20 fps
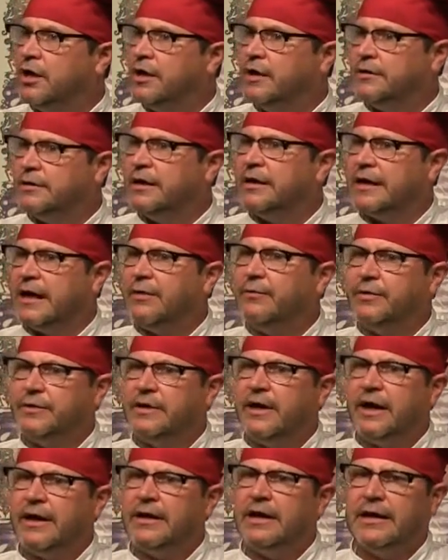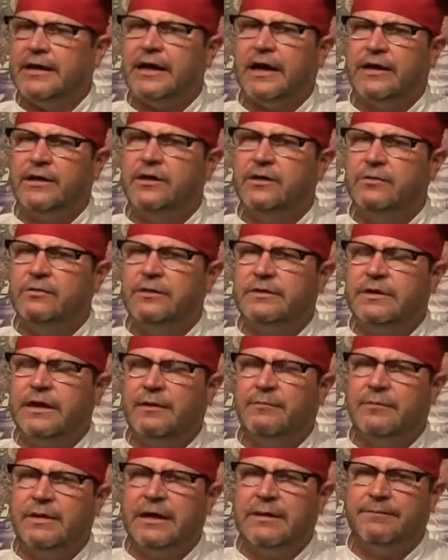And I would nod like I knew what
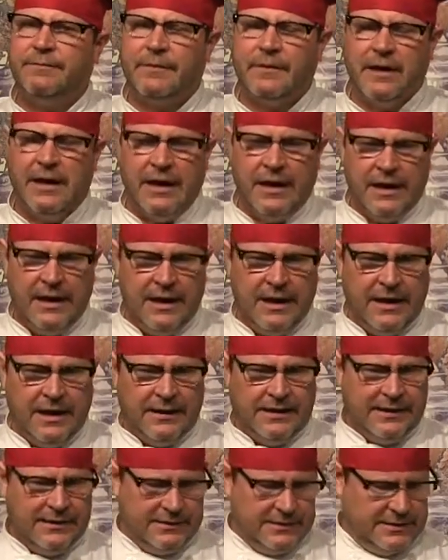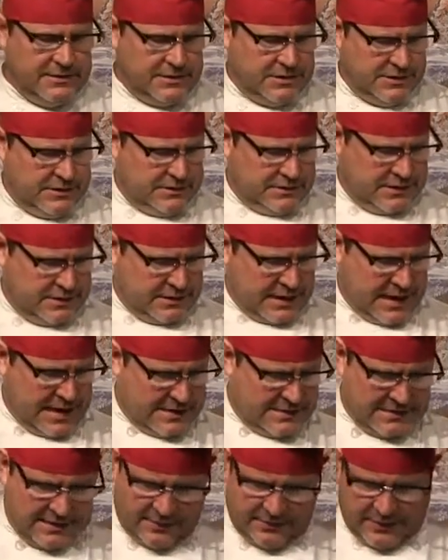that meant. And then she'd
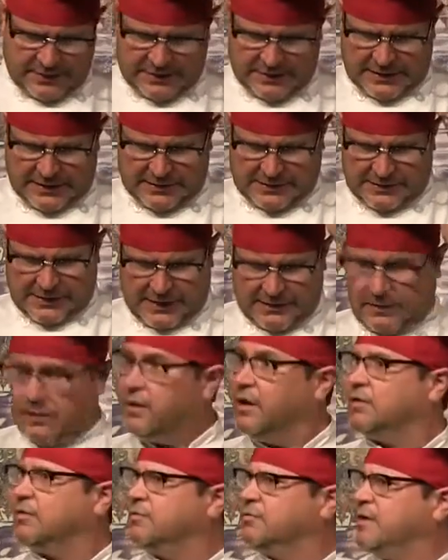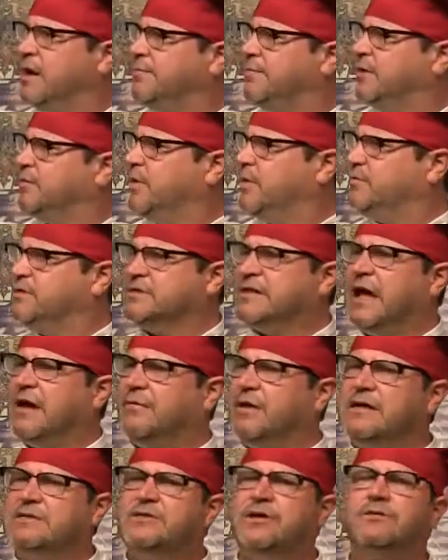add something else, and I'd go, oh, grandmother, what was
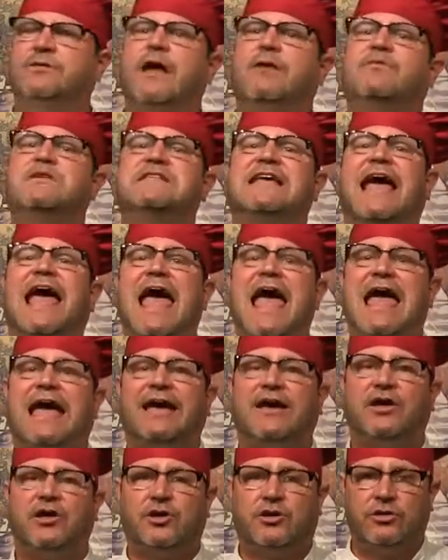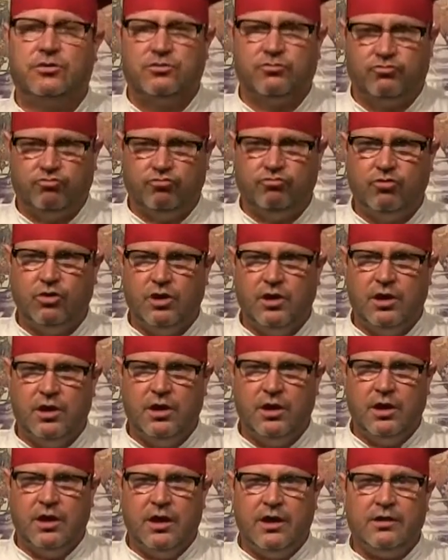that? And she goes, that was a Hank.
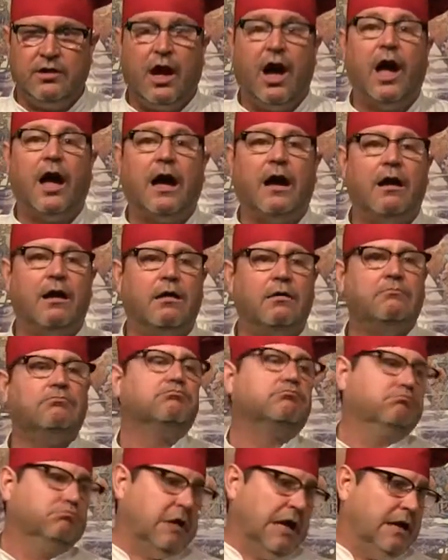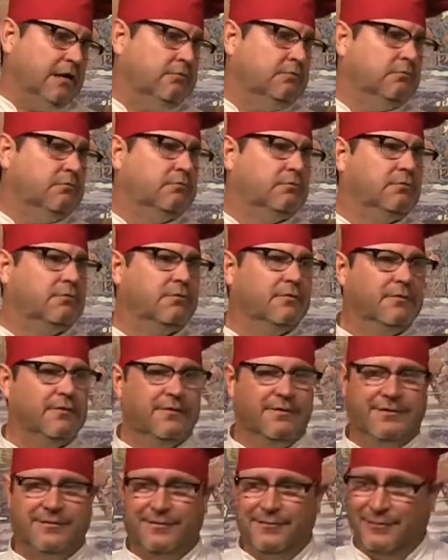I go, ah,
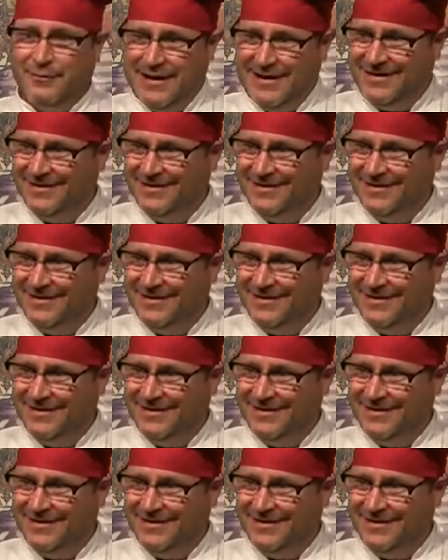right.